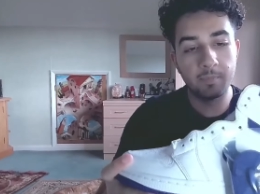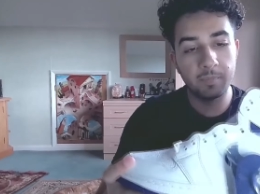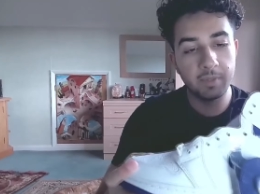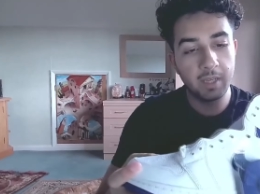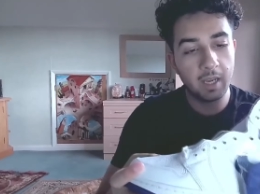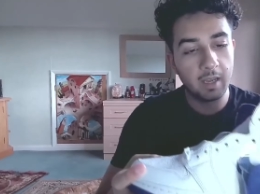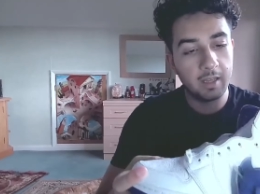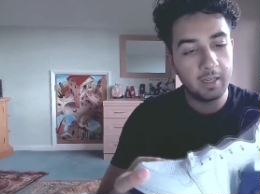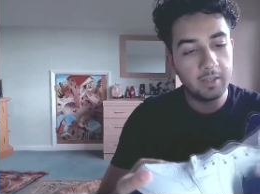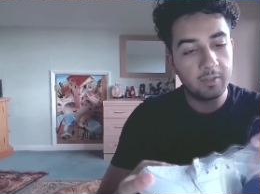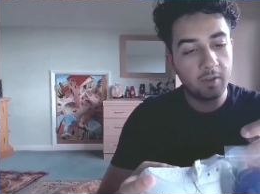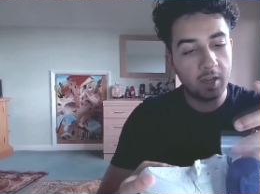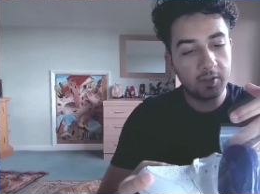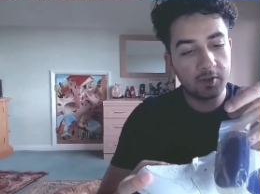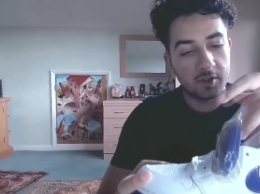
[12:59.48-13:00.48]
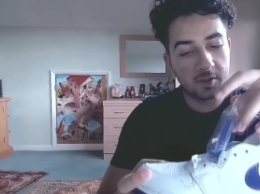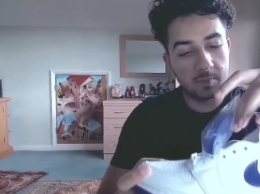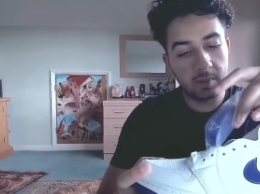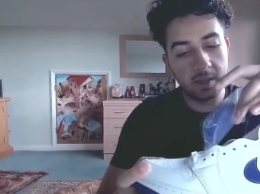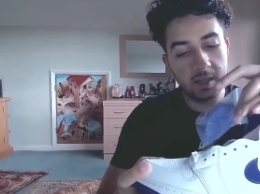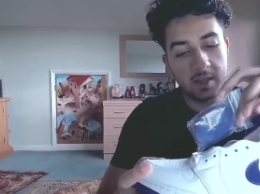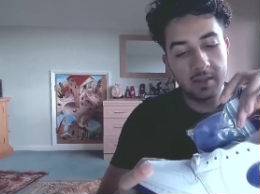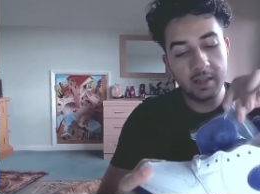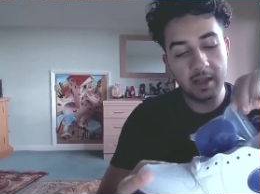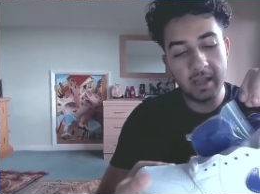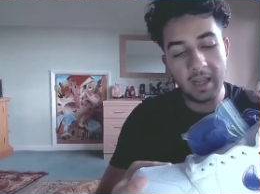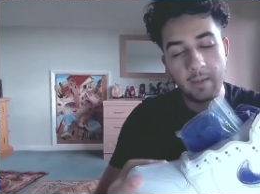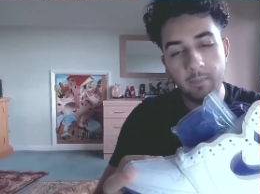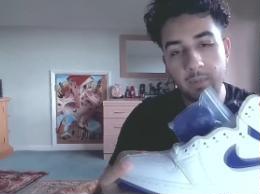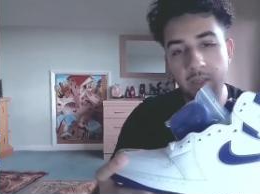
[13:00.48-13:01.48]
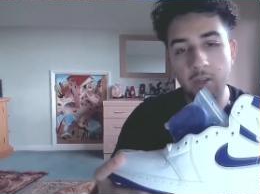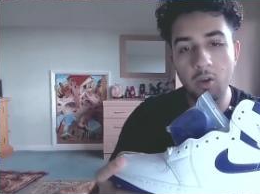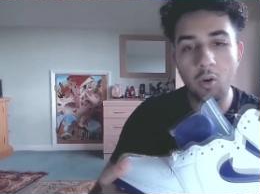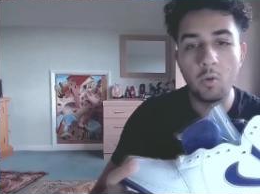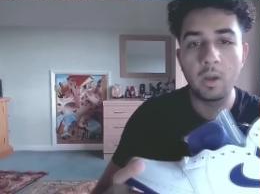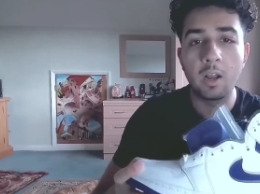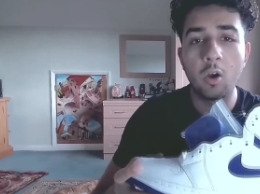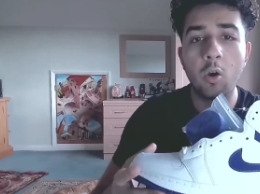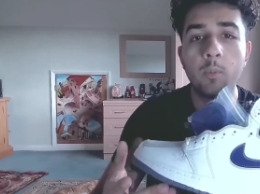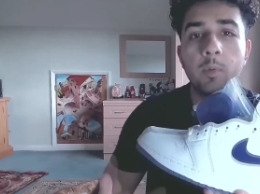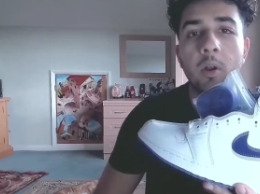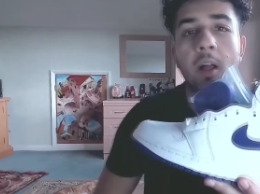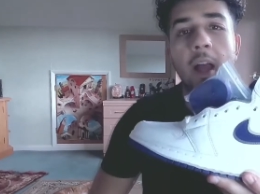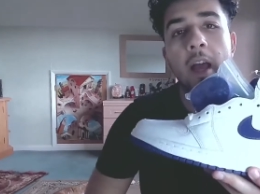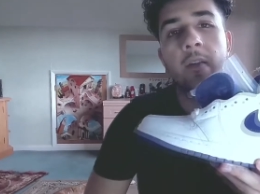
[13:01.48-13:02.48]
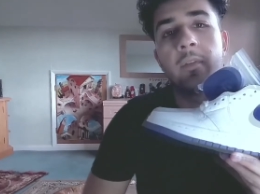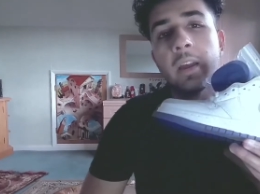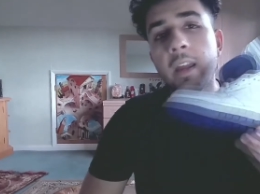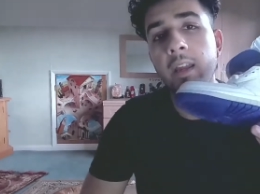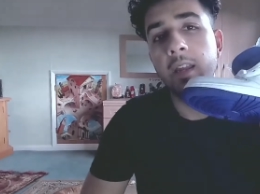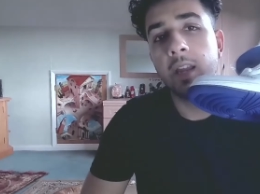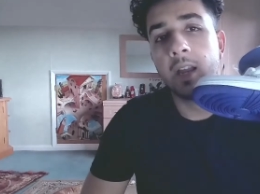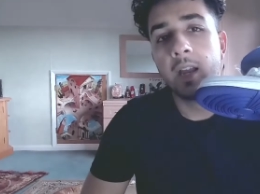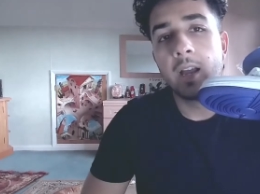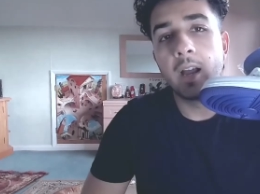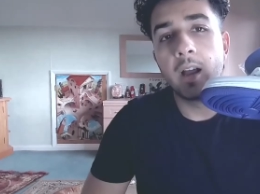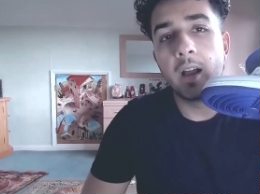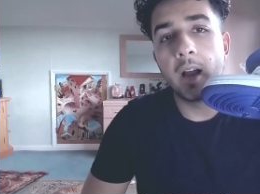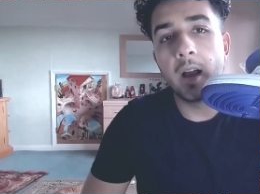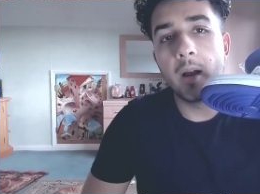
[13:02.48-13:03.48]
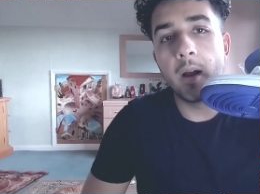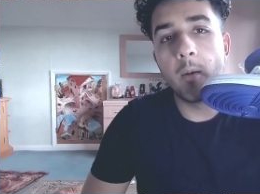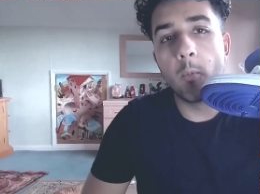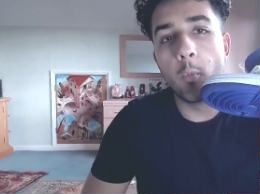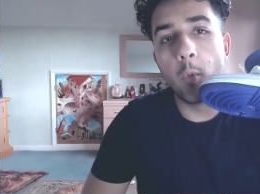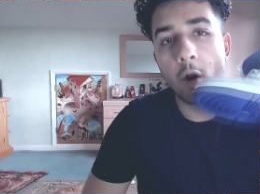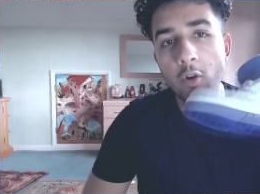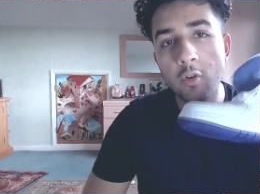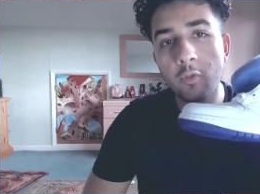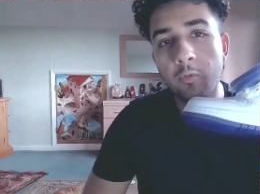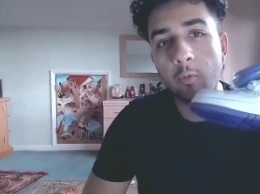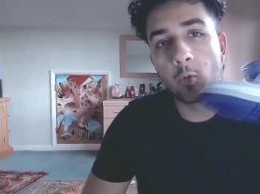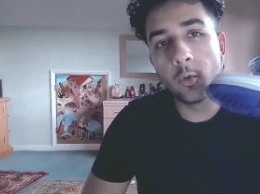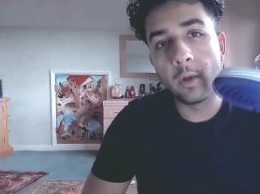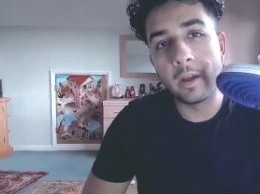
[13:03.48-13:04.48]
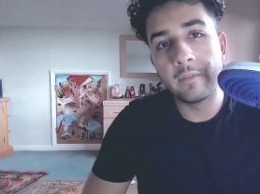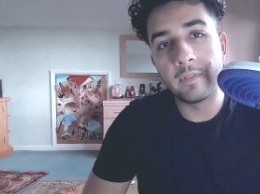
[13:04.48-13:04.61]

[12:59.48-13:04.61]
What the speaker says: yeah, any thoughts, just please let me know. And I hope you all have a wonderful and